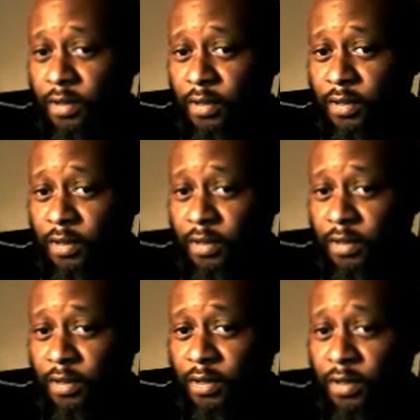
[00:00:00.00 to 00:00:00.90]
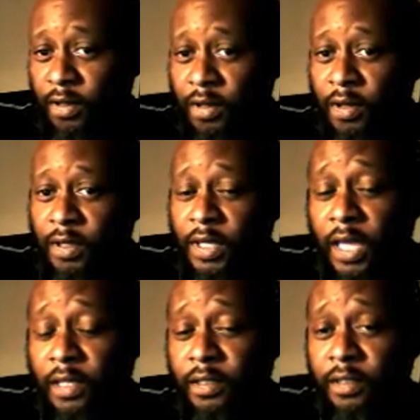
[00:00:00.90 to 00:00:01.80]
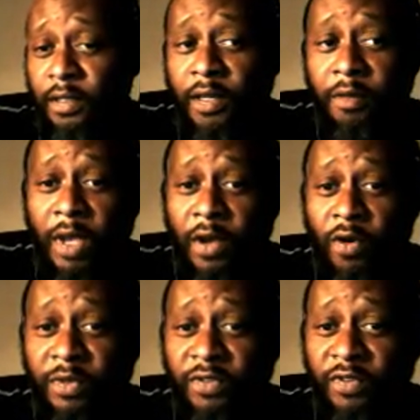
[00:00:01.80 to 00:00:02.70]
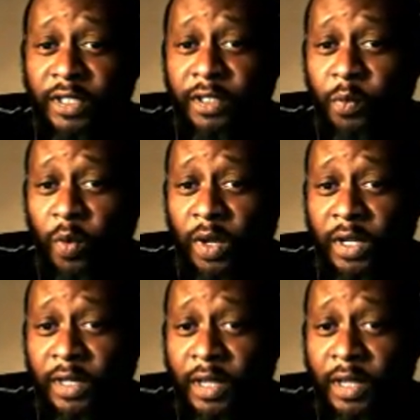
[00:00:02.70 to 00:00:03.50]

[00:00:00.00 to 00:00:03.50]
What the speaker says: Yes, my home address is 1 Pedophile